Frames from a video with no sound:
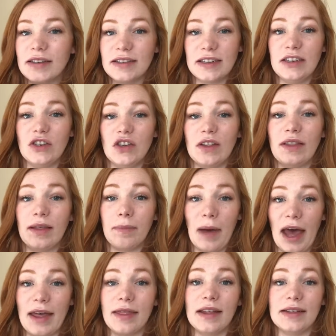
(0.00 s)
teaching the
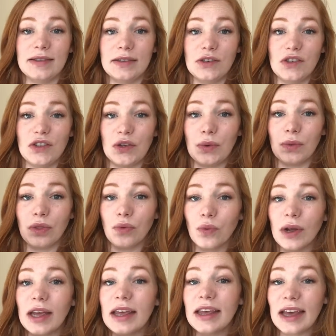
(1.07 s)
math lesson to,
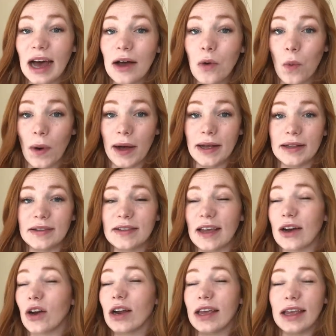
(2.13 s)
3 young ones
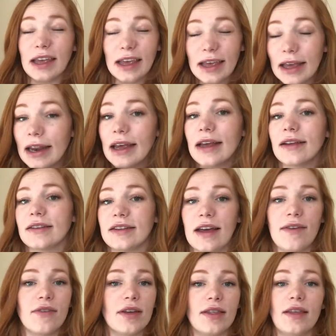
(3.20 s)
that are getting into
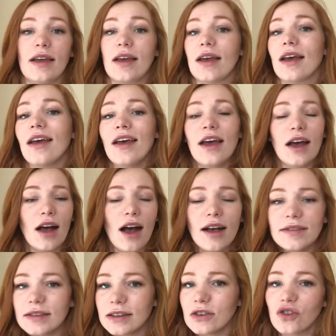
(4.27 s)
everything,
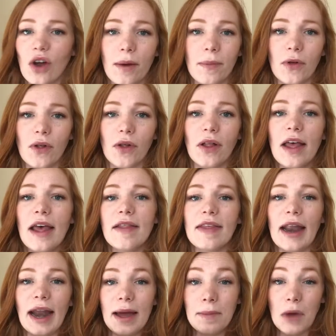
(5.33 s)
causing trouble,
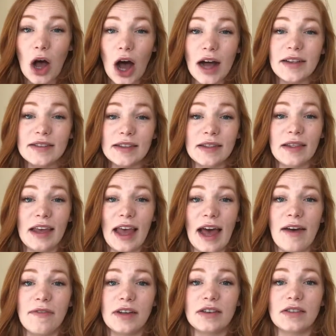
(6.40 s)
that I'm constantly
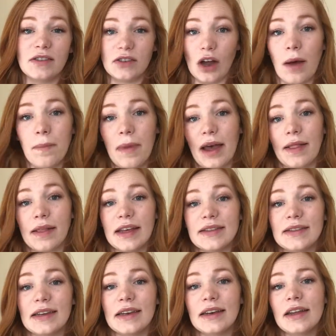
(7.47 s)
having to stop my
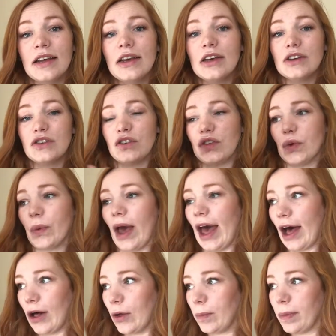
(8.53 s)
lesson to
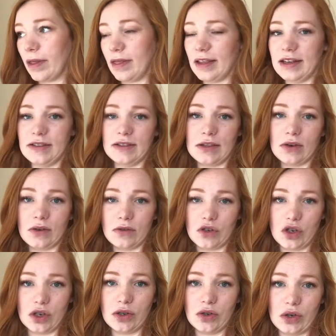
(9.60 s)
help these little
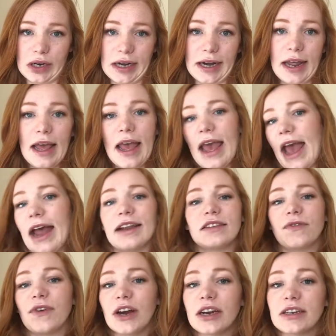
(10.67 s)
children. And it's
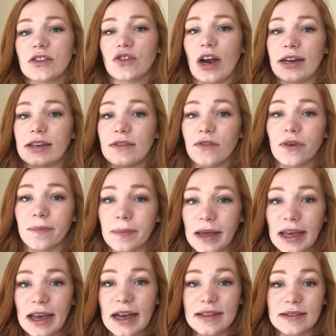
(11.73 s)
very distracting for
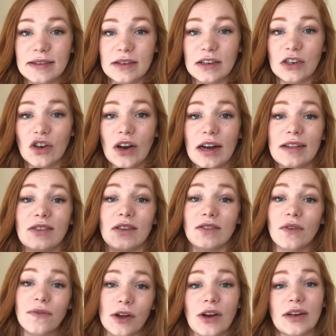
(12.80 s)
me as the teacher, and it's
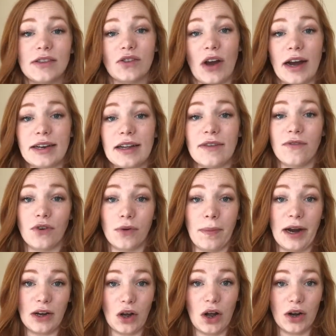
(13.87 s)
also very distracting for
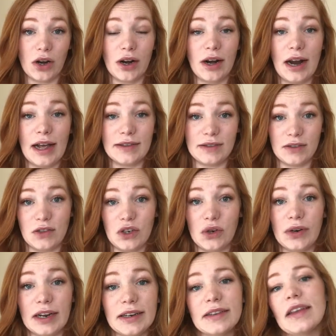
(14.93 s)
my daughter as the
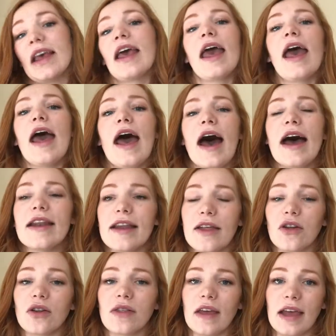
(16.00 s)
student.
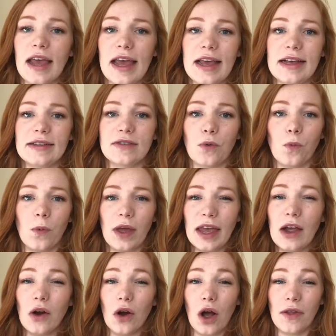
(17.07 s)
Another thing is
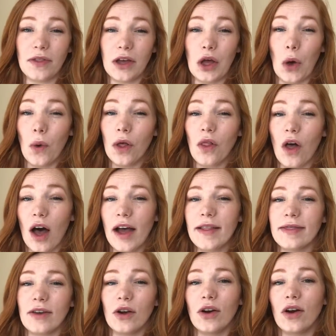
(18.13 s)
we are on the go a
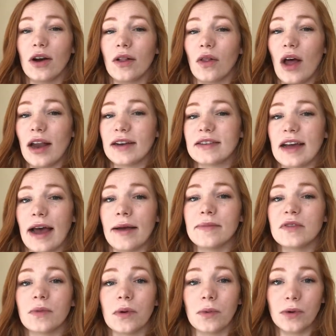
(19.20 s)
lot. There are a lot of
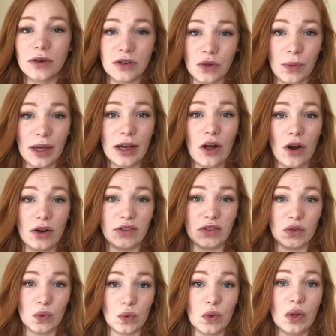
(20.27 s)
times where we're doing our
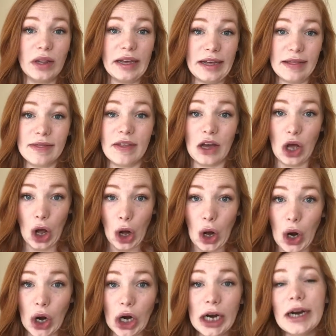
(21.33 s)
school in the
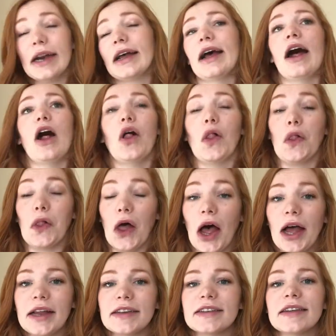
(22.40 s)
car a
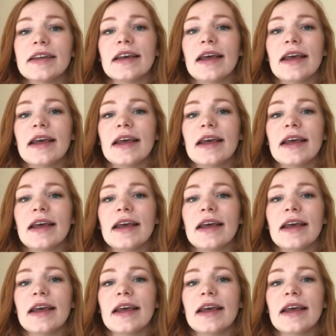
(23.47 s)
lot,